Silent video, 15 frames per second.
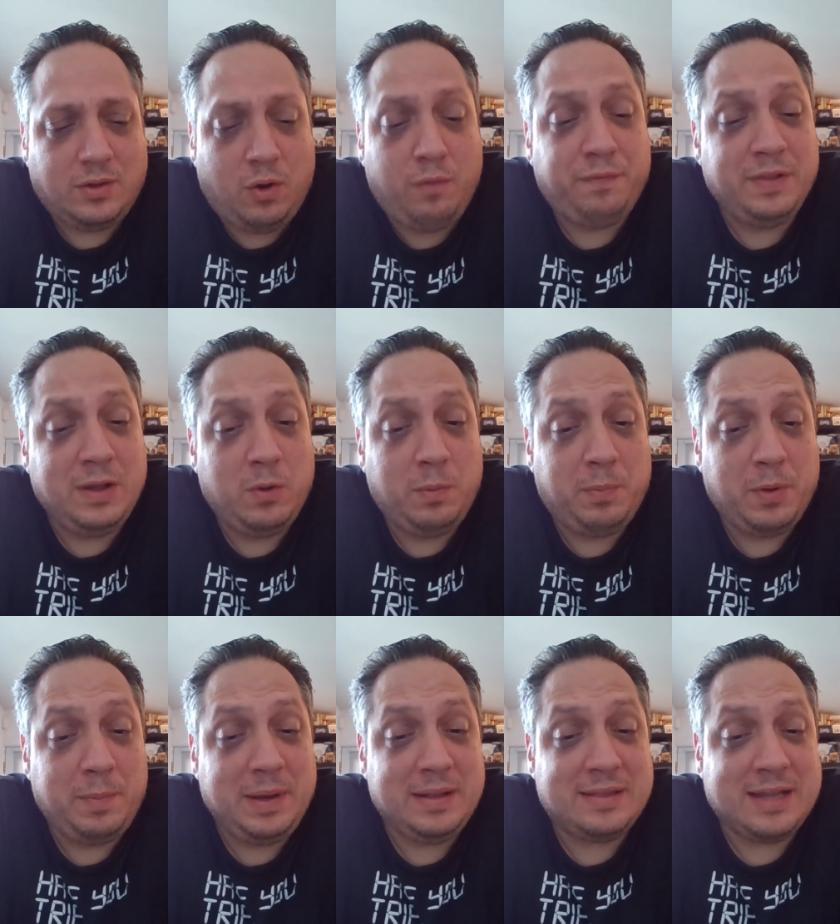hopefully, it will
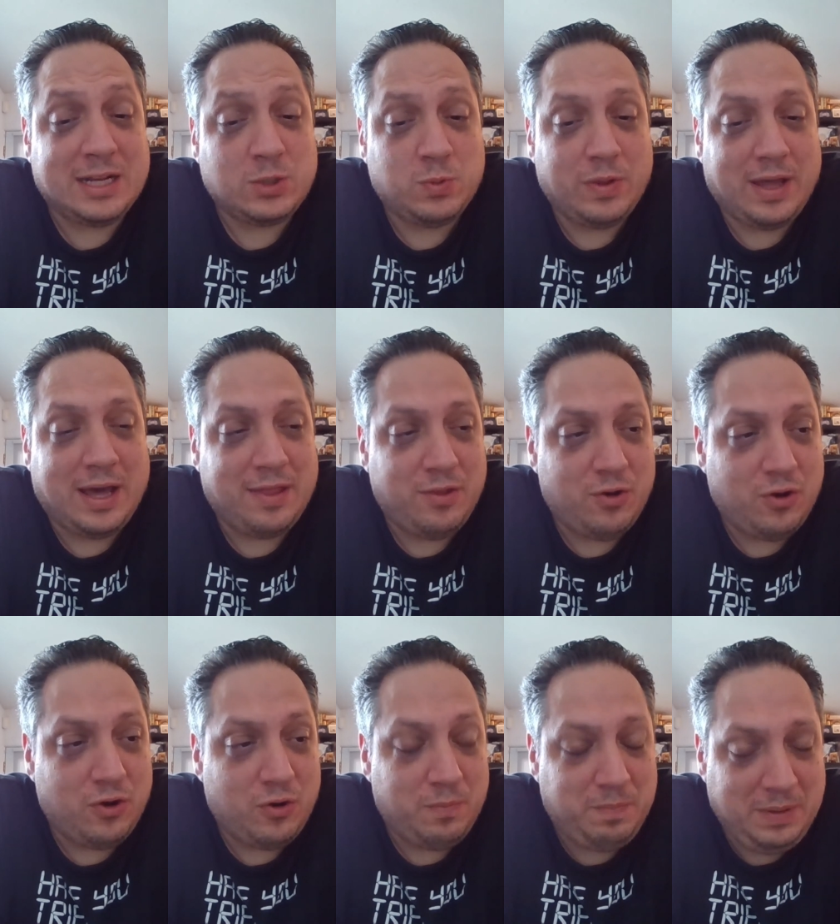put me in touch with
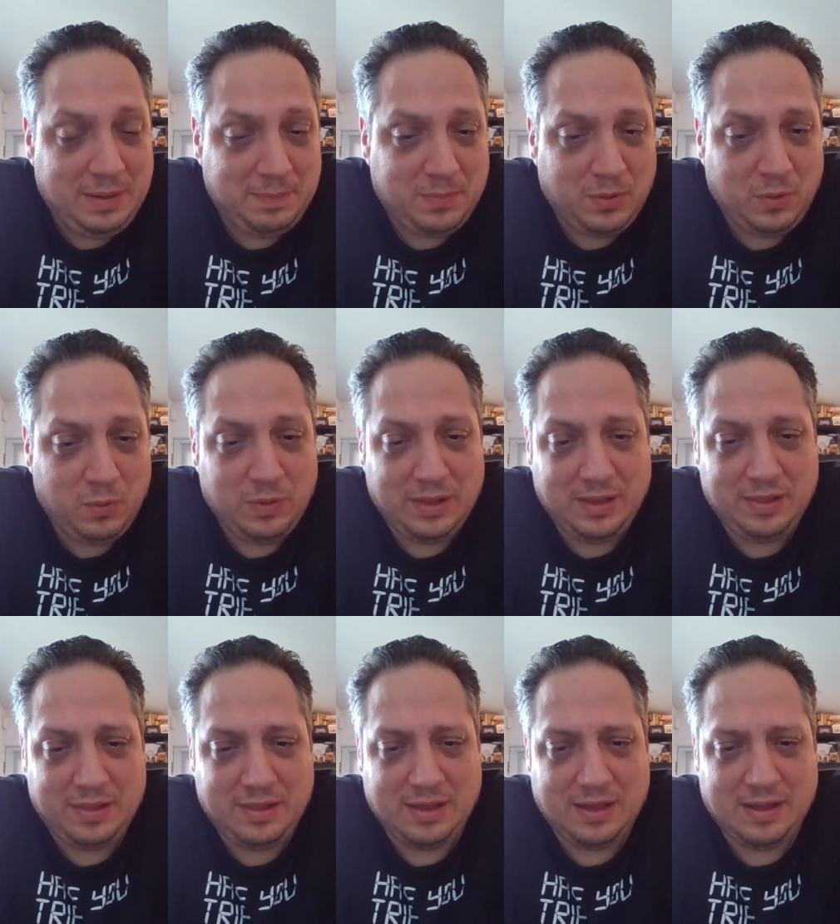other people
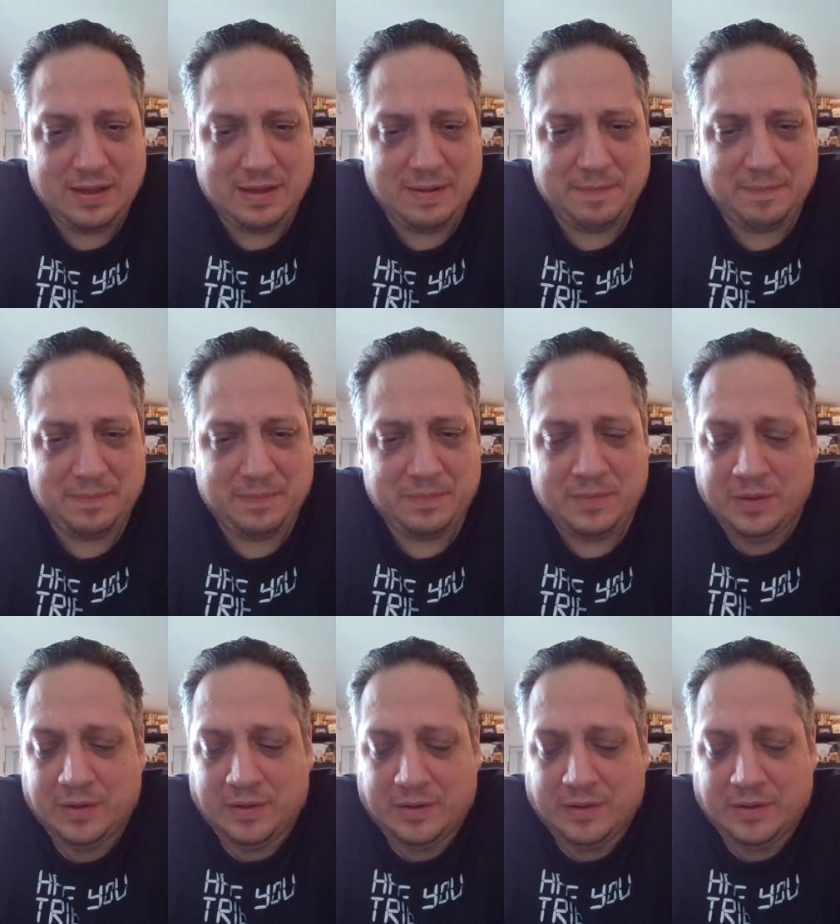within the um,